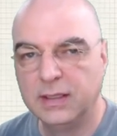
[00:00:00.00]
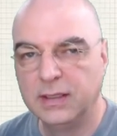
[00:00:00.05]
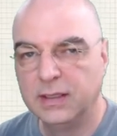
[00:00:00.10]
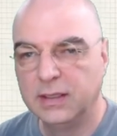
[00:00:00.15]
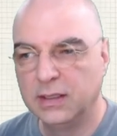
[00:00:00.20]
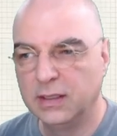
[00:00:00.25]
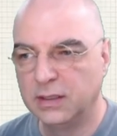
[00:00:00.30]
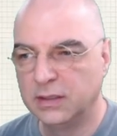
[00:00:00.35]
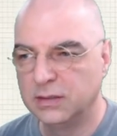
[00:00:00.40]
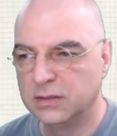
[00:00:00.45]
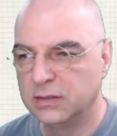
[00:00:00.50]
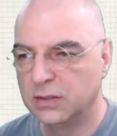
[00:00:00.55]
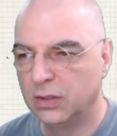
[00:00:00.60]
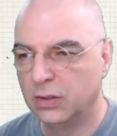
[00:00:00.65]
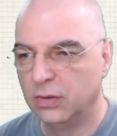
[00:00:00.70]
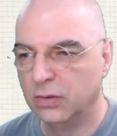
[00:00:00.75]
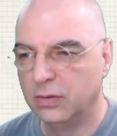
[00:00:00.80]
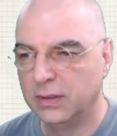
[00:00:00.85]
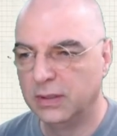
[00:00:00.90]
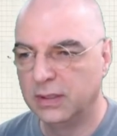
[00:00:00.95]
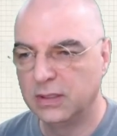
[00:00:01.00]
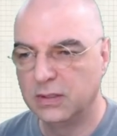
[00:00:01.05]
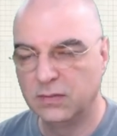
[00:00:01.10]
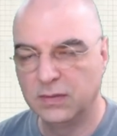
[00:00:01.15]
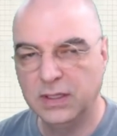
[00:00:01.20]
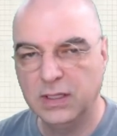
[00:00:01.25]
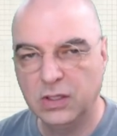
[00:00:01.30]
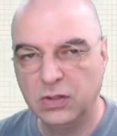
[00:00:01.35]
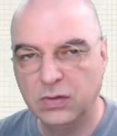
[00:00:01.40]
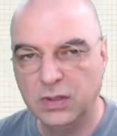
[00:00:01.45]
And so it's
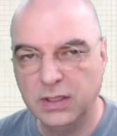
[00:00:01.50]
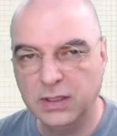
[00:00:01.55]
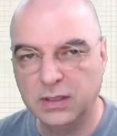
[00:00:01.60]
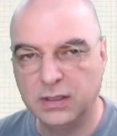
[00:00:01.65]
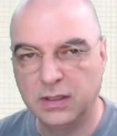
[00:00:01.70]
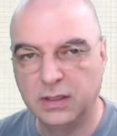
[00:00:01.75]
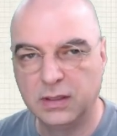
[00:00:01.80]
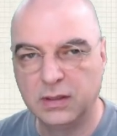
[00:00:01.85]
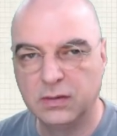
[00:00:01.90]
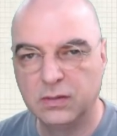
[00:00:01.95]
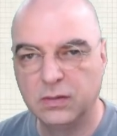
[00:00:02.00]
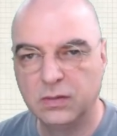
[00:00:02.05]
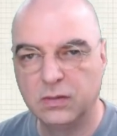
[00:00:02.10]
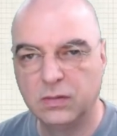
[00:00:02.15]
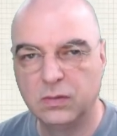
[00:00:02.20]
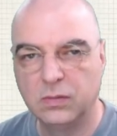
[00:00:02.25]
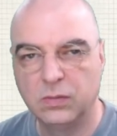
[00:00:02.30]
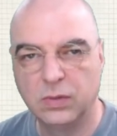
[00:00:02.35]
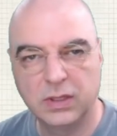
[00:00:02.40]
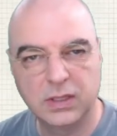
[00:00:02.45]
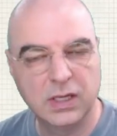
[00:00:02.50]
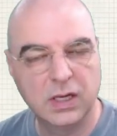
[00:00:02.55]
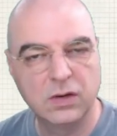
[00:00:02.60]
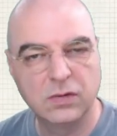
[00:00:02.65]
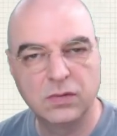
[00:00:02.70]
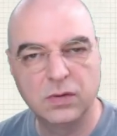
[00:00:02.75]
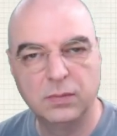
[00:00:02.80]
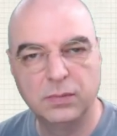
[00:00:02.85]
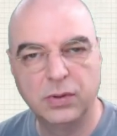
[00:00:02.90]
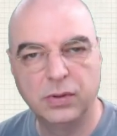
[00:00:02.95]
very critical what kind of
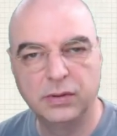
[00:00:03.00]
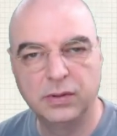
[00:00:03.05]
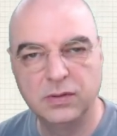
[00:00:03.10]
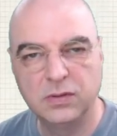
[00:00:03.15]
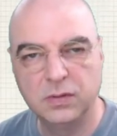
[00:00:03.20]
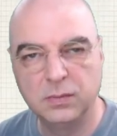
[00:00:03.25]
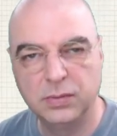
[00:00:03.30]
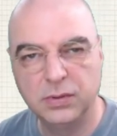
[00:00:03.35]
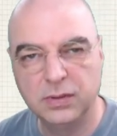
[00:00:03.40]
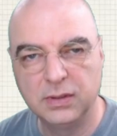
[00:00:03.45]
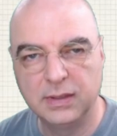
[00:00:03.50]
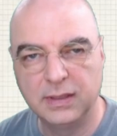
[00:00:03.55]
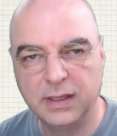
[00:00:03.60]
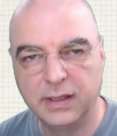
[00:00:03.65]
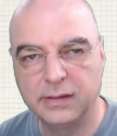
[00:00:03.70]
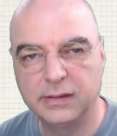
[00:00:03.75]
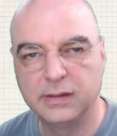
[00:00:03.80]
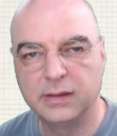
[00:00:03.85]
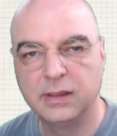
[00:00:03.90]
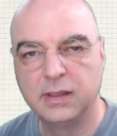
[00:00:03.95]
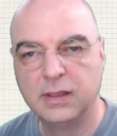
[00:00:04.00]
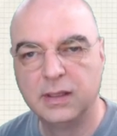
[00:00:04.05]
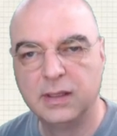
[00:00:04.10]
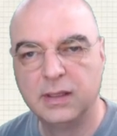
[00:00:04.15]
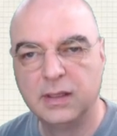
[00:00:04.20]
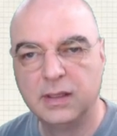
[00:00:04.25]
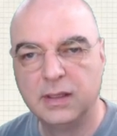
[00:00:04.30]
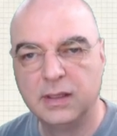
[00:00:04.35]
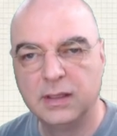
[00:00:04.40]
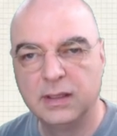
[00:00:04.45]
components you put together
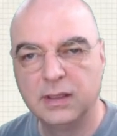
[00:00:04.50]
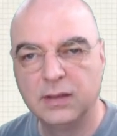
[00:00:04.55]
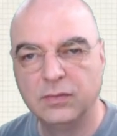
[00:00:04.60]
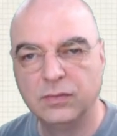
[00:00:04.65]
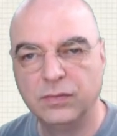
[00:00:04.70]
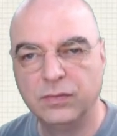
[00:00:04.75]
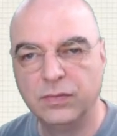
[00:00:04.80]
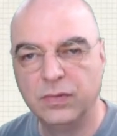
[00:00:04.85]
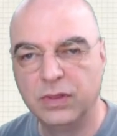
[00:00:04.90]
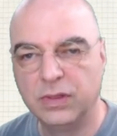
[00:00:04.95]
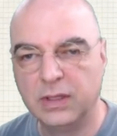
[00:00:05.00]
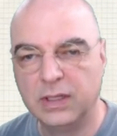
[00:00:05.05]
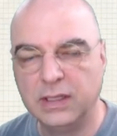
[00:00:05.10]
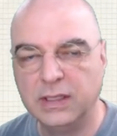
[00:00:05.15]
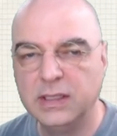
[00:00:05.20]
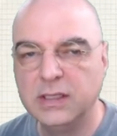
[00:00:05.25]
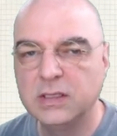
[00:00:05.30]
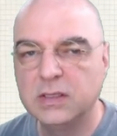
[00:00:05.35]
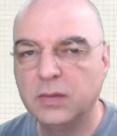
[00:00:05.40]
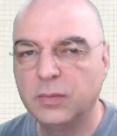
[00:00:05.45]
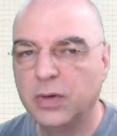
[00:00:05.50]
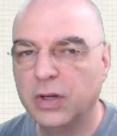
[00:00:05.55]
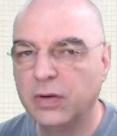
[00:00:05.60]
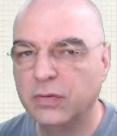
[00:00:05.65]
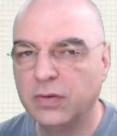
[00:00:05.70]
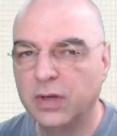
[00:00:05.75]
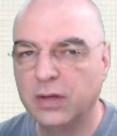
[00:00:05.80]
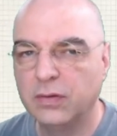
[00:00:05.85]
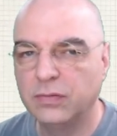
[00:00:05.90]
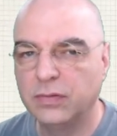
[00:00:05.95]
with the least amount
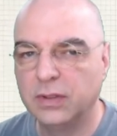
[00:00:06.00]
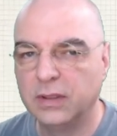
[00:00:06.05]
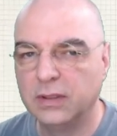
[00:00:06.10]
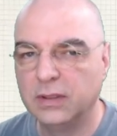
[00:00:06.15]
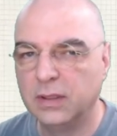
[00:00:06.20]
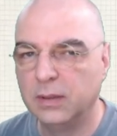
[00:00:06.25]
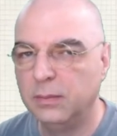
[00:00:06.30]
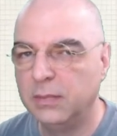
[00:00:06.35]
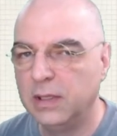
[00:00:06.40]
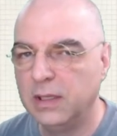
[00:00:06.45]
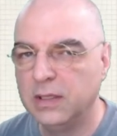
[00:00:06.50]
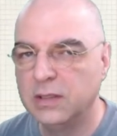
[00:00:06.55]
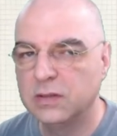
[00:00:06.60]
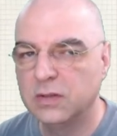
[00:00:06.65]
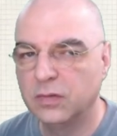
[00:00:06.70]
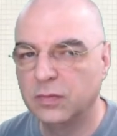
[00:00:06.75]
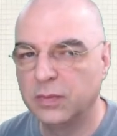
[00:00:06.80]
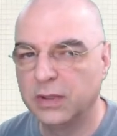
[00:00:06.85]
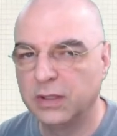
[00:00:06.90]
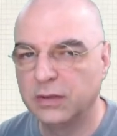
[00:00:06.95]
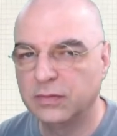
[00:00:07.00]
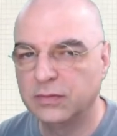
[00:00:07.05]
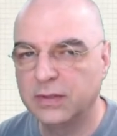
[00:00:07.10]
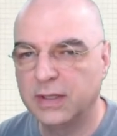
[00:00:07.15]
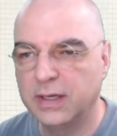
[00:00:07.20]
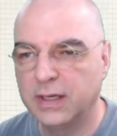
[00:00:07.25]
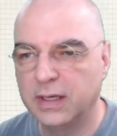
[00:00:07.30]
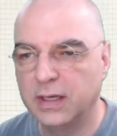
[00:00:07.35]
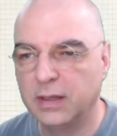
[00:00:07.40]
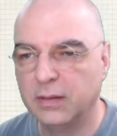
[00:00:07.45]
of effort, the least amount of
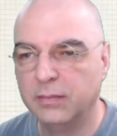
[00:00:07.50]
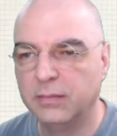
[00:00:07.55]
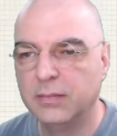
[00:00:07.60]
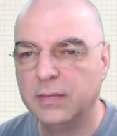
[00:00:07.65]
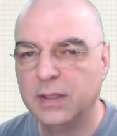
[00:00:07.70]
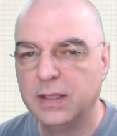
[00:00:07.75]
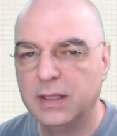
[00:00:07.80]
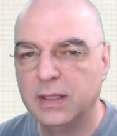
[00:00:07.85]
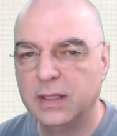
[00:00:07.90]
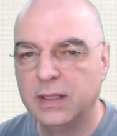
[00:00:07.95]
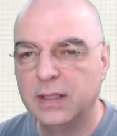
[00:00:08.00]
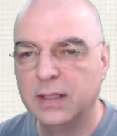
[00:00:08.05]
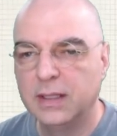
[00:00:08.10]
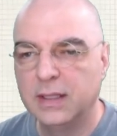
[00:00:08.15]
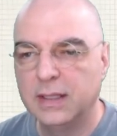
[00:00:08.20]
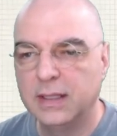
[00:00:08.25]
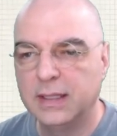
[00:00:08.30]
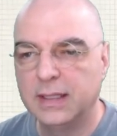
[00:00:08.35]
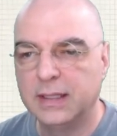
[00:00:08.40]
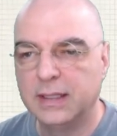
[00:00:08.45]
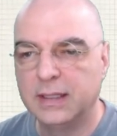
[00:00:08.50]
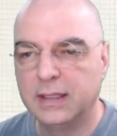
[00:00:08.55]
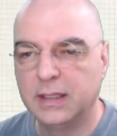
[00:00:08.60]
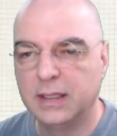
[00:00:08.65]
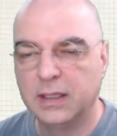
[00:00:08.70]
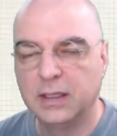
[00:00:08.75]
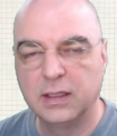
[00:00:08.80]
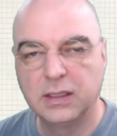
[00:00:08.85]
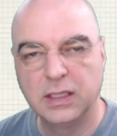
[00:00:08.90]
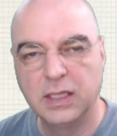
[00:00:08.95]
time.
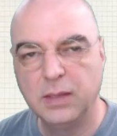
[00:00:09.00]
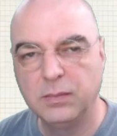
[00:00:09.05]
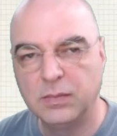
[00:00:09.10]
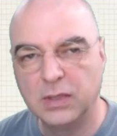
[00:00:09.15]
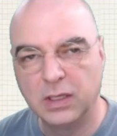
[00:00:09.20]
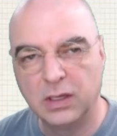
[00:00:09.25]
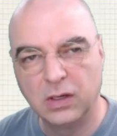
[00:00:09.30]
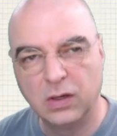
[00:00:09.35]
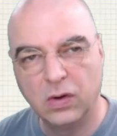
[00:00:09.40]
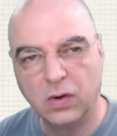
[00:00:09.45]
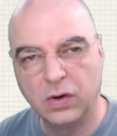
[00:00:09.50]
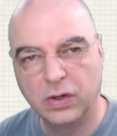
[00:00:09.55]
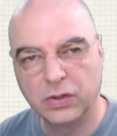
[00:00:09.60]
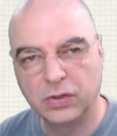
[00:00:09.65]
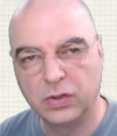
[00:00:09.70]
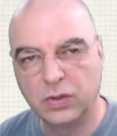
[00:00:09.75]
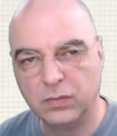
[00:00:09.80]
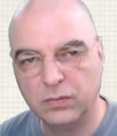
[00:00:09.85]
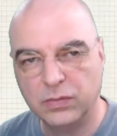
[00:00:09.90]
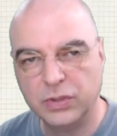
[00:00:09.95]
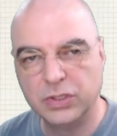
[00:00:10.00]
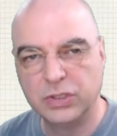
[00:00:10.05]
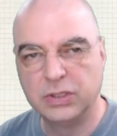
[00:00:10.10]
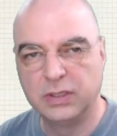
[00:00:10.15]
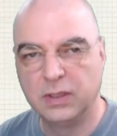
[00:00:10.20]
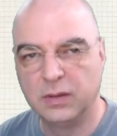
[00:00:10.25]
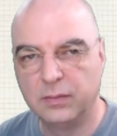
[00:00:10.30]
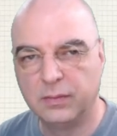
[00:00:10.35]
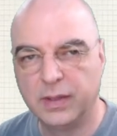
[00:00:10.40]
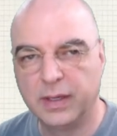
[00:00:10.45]
Keep that long-term vision
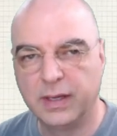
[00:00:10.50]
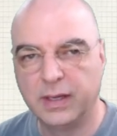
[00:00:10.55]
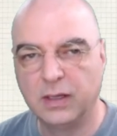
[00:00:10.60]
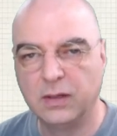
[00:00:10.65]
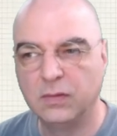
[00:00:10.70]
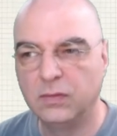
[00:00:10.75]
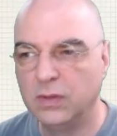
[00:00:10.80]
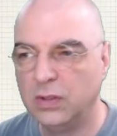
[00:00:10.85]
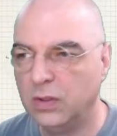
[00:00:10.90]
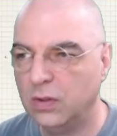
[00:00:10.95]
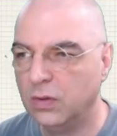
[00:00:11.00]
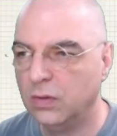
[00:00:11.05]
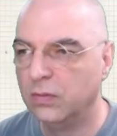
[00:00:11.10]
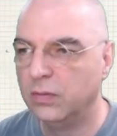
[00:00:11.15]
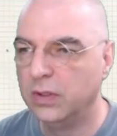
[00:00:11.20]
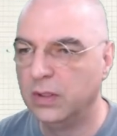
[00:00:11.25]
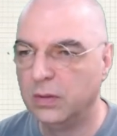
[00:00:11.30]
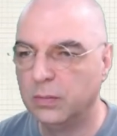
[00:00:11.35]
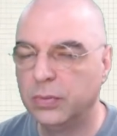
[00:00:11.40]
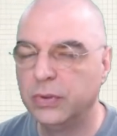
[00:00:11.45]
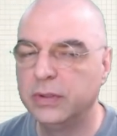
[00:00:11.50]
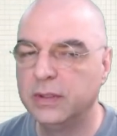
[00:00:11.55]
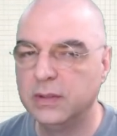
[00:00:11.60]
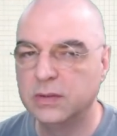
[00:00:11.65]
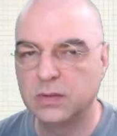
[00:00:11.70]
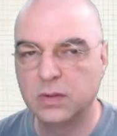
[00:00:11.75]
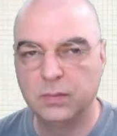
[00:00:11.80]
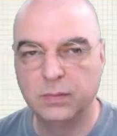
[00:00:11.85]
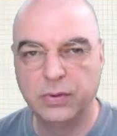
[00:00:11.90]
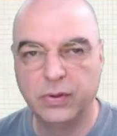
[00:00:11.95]
in mind when you put these
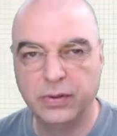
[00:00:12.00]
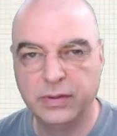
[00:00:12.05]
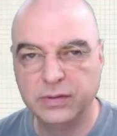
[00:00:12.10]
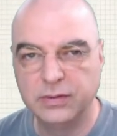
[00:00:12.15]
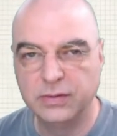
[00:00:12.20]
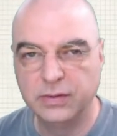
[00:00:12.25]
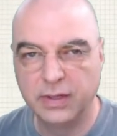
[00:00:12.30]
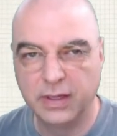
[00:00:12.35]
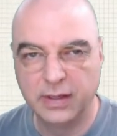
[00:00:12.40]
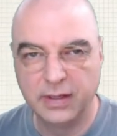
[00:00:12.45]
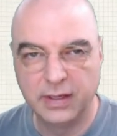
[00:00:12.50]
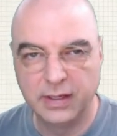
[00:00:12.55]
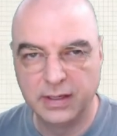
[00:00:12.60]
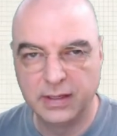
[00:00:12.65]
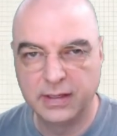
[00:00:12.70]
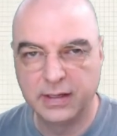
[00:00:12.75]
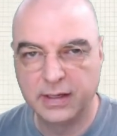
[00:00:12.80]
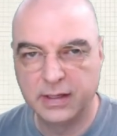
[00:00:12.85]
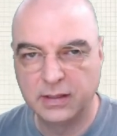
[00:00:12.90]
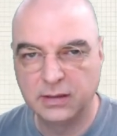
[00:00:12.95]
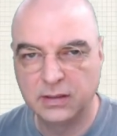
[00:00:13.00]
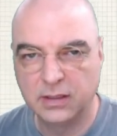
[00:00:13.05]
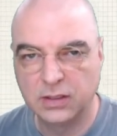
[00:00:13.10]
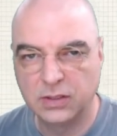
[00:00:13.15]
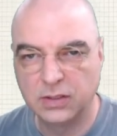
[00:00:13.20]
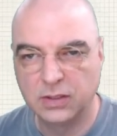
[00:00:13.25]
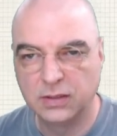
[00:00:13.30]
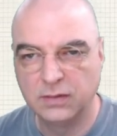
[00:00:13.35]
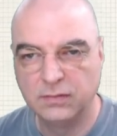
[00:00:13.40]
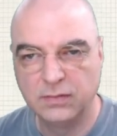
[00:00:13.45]
components together in an
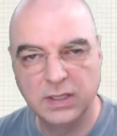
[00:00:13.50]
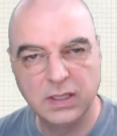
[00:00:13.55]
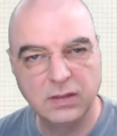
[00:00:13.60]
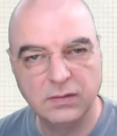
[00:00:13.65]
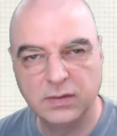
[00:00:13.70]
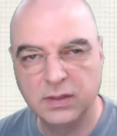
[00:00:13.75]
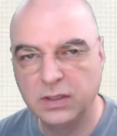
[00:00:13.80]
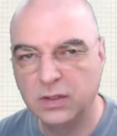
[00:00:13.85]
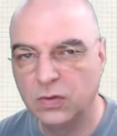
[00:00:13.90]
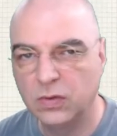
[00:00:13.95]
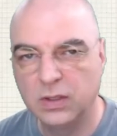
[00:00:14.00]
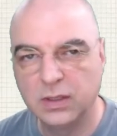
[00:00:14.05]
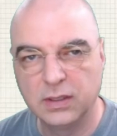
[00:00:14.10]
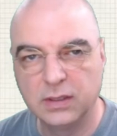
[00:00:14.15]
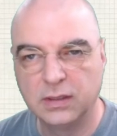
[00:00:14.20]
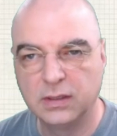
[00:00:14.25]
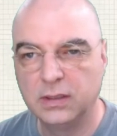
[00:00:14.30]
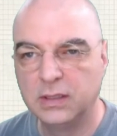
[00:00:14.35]
architecture. Very, very critical.